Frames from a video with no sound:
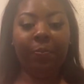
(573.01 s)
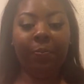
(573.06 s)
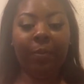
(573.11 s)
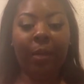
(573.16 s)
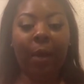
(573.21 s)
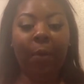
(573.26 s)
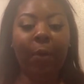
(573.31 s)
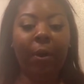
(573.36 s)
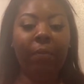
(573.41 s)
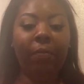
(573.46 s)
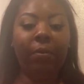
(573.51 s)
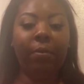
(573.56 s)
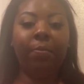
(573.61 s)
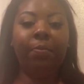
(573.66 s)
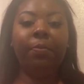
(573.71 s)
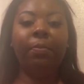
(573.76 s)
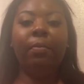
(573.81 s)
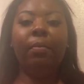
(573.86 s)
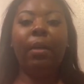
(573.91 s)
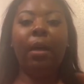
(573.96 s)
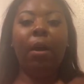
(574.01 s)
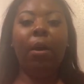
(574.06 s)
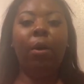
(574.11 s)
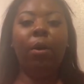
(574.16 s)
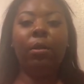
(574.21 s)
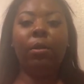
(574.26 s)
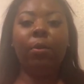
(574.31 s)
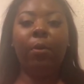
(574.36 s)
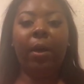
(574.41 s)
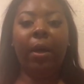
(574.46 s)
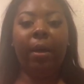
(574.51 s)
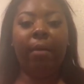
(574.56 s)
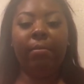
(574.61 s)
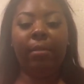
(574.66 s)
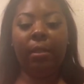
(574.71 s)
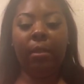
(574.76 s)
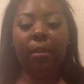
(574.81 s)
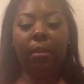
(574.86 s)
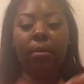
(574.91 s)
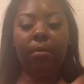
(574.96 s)
However, I also have
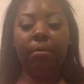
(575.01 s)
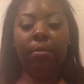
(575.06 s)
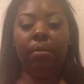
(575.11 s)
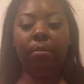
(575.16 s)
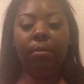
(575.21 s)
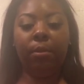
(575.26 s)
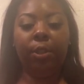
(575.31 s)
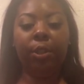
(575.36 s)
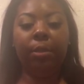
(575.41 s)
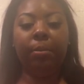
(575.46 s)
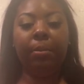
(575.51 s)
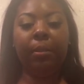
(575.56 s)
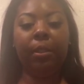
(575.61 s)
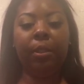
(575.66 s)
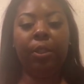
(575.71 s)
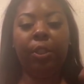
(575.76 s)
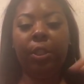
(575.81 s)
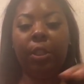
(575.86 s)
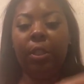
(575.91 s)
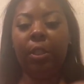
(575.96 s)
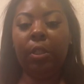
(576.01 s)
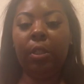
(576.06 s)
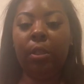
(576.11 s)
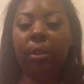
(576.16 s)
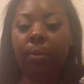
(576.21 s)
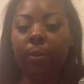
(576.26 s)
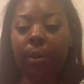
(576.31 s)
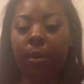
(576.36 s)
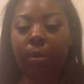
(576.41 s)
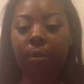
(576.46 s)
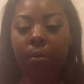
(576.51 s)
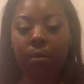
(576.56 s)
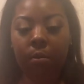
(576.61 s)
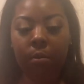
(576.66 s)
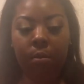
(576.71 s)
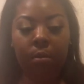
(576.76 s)
some chips and cheese as well,